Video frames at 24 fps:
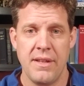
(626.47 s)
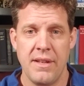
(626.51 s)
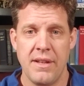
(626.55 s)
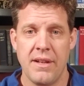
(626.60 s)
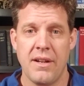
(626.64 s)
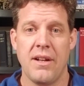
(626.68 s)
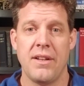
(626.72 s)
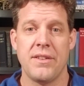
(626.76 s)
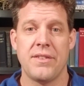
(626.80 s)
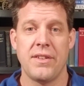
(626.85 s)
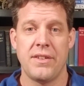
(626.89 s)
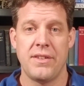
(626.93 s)

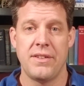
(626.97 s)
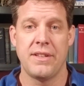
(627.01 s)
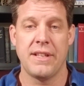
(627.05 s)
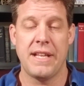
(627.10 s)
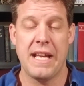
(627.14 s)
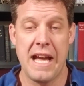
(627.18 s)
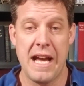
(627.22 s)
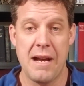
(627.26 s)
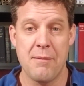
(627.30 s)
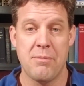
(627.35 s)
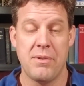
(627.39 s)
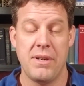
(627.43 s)
All of a sudden, the
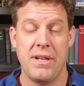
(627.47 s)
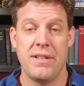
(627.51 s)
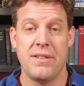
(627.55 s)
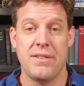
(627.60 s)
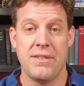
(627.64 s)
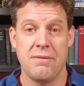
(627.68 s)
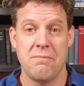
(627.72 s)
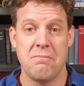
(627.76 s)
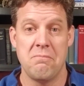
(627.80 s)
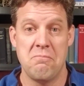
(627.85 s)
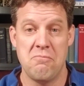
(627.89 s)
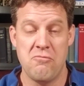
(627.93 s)
cap rate
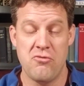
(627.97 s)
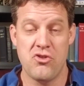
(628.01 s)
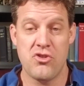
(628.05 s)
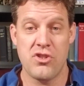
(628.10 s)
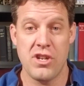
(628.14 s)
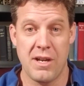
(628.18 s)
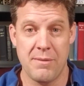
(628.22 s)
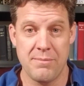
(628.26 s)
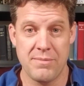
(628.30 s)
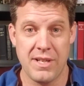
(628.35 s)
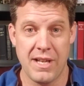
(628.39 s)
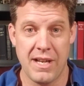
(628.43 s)

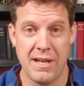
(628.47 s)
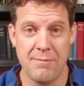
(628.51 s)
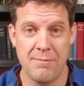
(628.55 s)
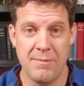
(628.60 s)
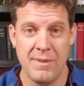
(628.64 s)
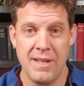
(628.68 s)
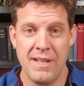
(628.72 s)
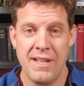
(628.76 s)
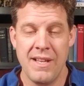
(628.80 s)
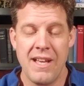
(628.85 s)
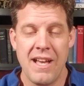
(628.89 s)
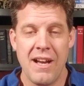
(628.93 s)
jumped up,
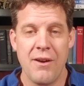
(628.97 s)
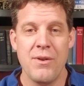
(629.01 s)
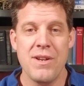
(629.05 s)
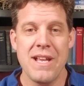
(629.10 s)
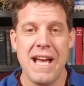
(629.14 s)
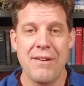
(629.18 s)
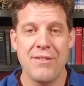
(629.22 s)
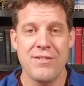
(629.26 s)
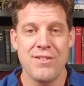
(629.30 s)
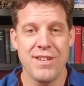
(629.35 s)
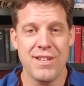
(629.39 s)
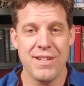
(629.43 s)
and we
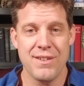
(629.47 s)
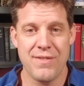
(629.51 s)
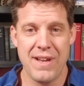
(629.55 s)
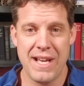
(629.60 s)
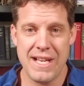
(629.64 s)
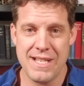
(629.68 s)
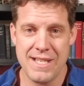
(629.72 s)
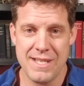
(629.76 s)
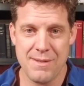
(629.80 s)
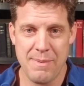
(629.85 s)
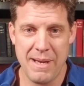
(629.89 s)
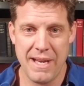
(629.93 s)
have another
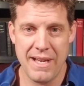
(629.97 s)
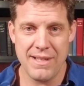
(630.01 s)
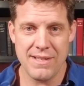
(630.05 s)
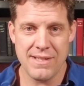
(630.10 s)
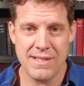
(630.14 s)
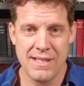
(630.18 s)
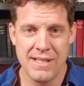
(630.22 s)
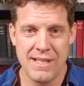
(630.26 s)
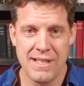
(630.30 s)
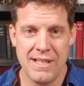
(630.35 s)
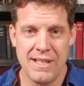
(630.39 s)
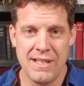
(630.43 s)
vacant space
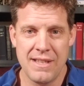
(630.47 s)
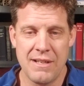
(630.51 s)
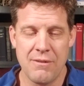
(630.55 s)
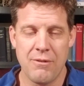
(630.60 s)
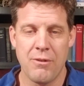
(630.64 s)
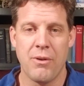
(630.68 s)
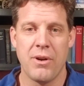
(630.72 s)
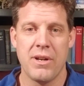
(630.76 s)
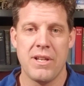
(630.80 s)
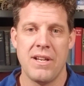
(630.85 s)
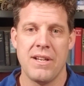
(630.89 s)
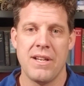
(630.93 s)
that we're
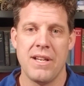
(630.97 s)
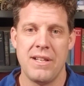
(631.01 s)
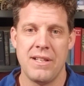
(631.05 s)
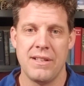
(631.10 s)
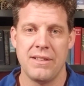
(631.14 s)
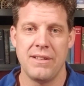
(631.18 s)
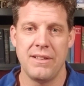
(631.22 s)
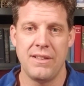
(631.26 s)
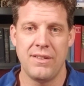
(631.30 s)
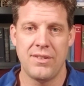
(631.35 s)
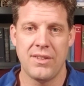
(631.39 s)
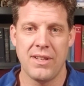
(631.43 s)
working on getting a
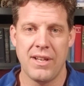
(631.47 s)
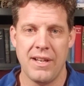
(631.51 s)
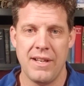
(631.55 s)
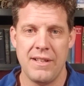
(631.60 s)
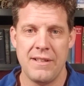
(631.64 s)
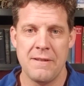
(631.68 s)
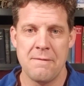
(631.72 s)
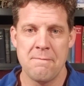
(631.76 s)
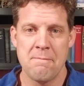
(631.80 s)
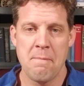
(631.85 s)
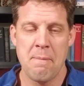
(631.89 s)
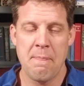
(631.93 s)
lease signed.